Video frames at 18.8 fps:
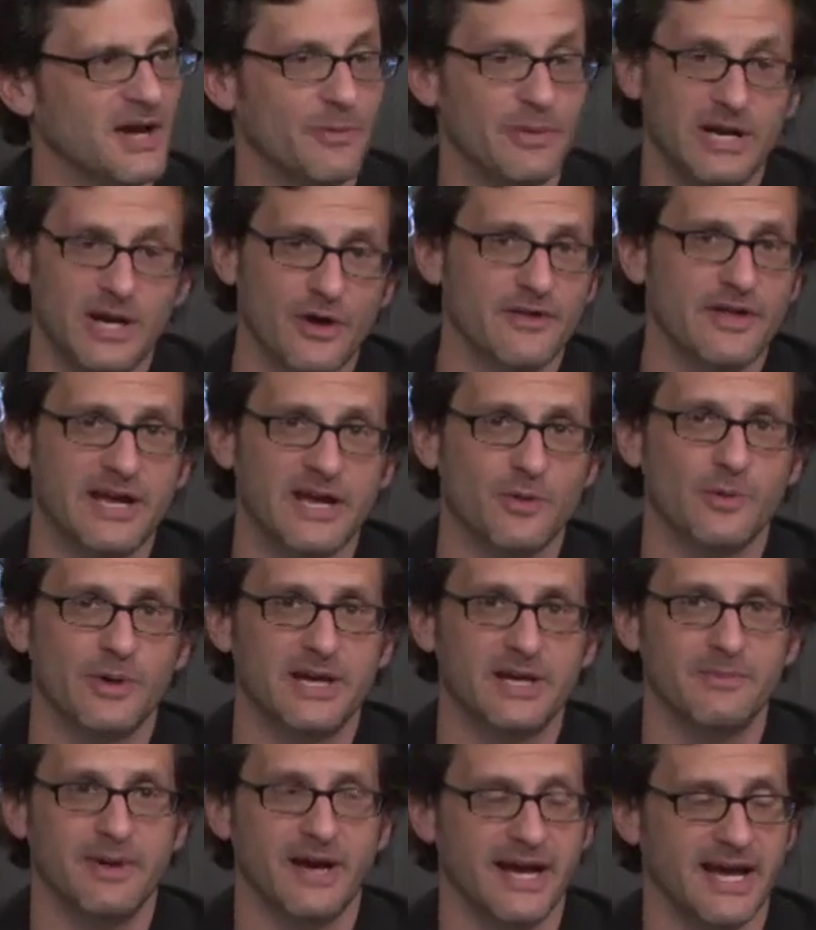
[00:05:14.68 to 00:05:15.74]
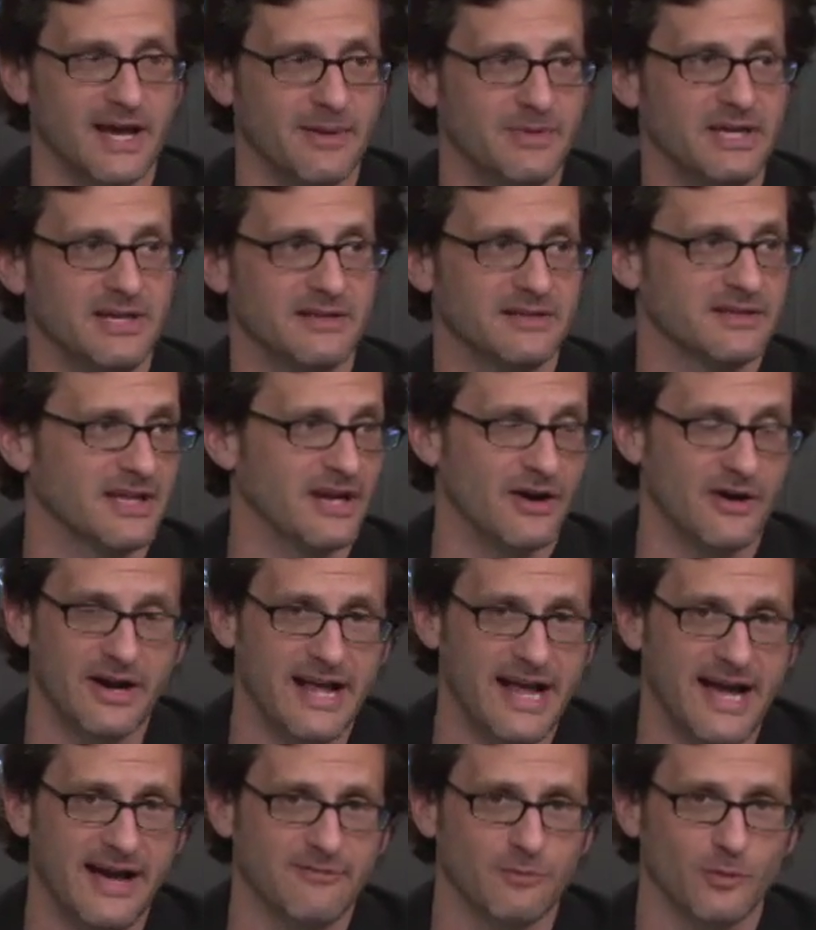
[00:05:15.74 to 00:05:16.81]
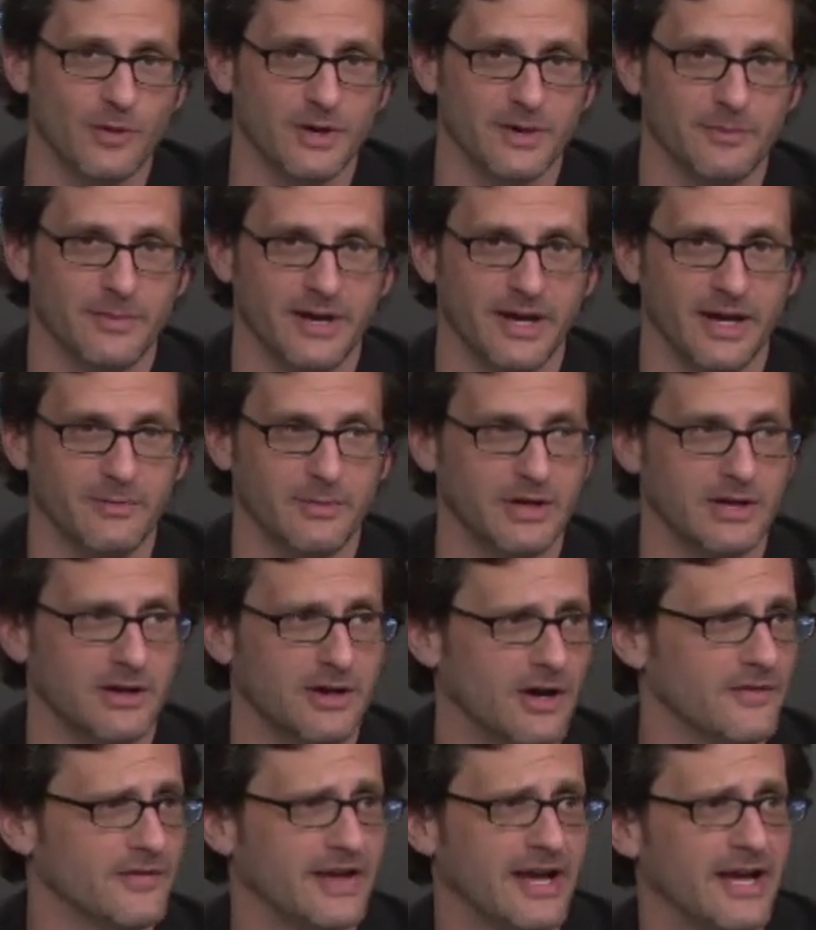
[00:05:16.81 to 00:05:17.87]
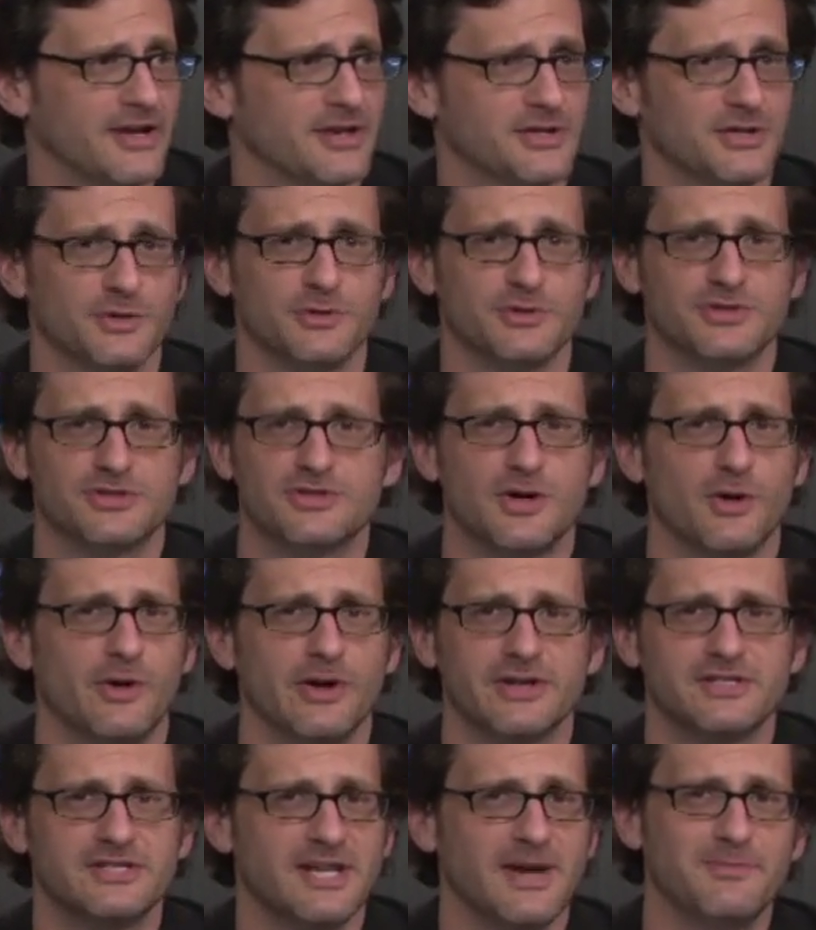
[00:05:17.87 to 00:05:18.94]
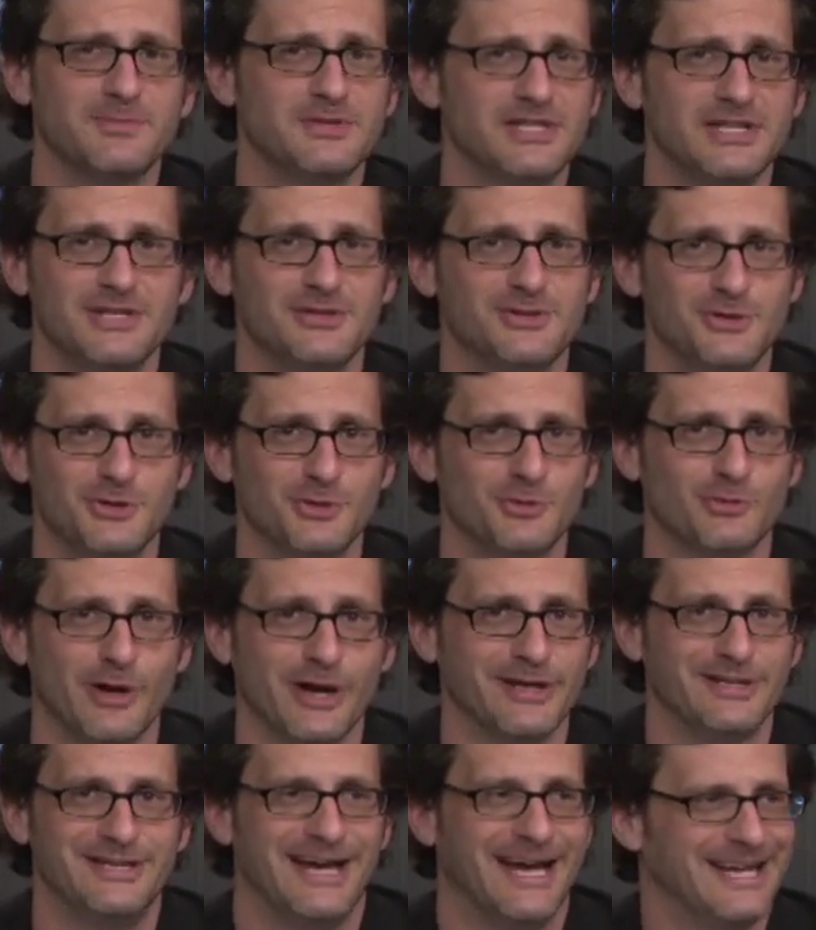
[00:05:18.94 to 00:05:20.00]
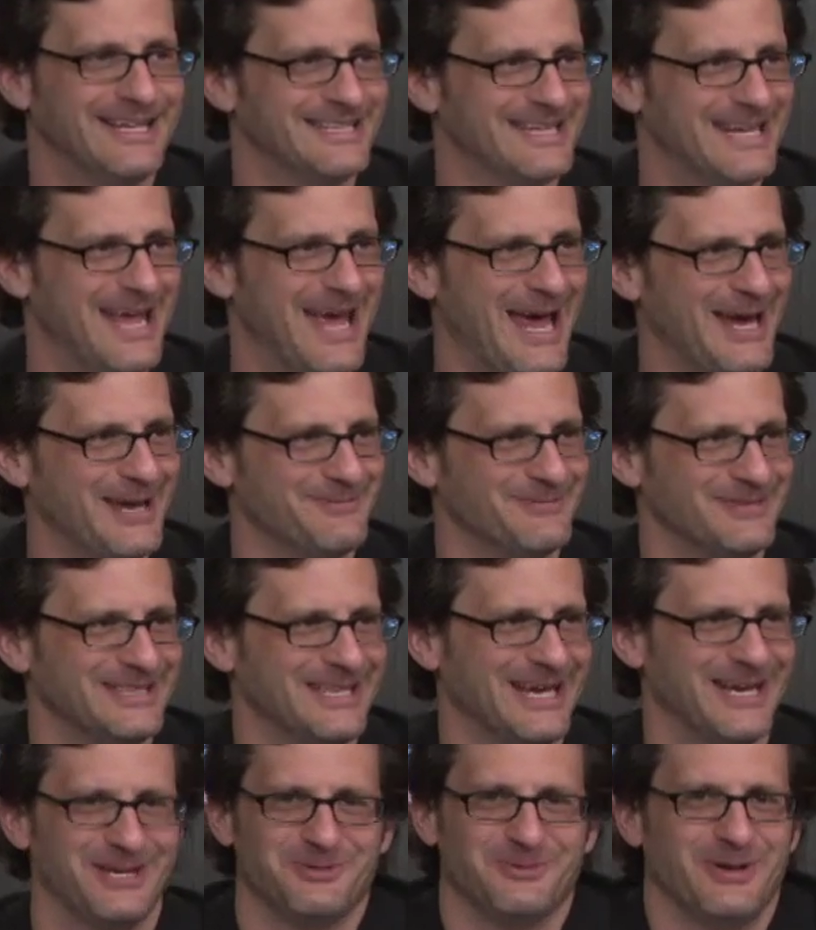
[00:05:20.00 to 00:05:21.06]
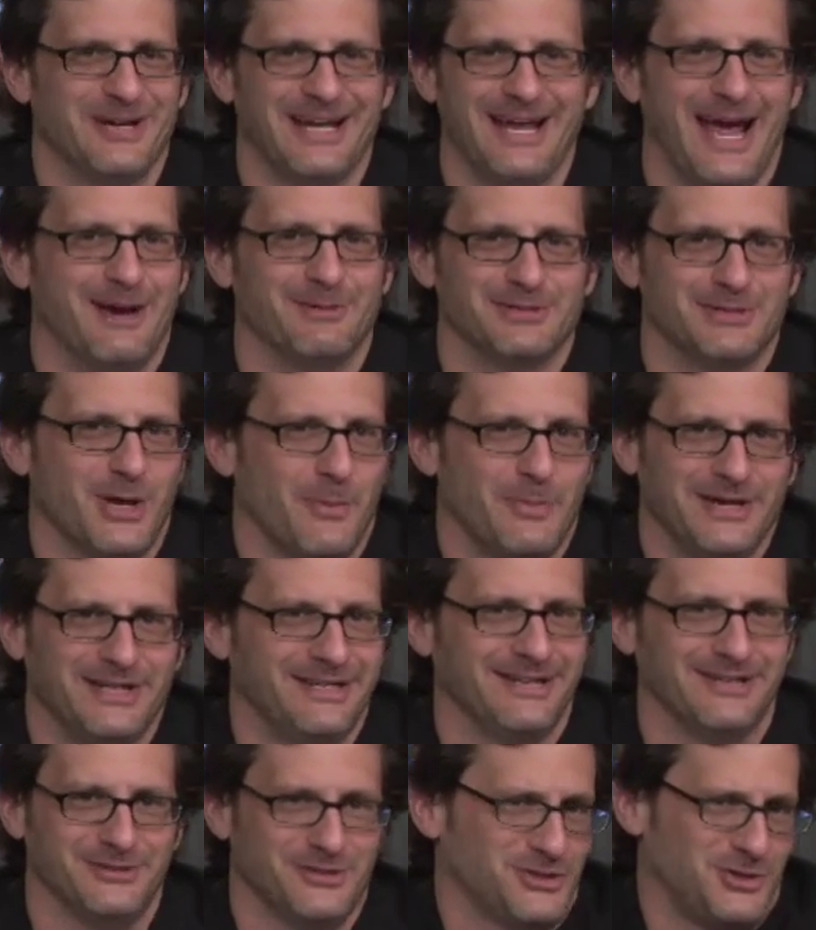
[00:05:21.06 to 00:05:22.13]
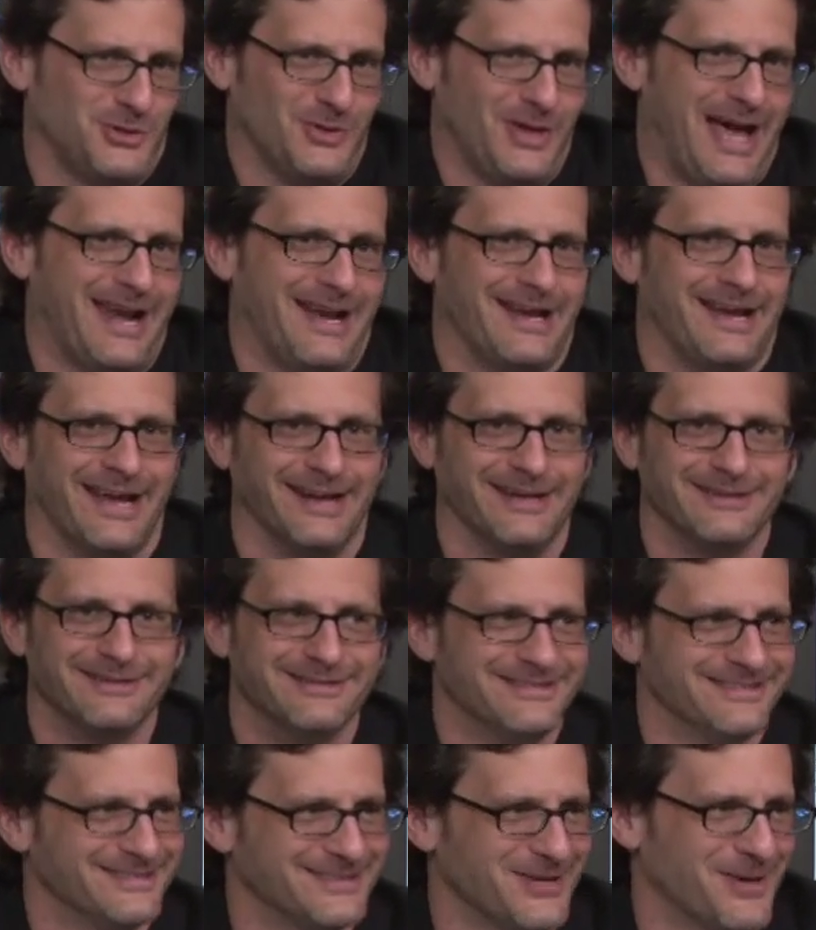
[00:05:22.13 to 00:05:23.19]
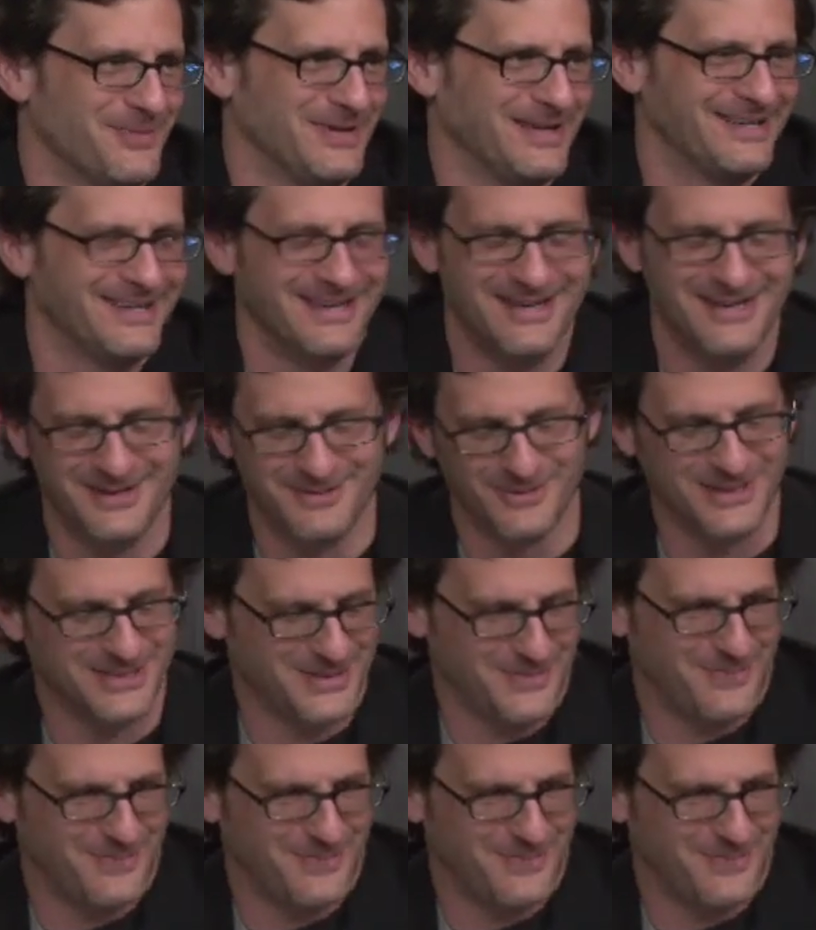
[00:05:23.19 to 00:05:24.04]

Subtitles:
and we know they can win in Miami, they already have won in Miami. All they got to do is go on a 17-2 run in the game, and they can win a game. It's no big deal. Just do that again. It's no big. What's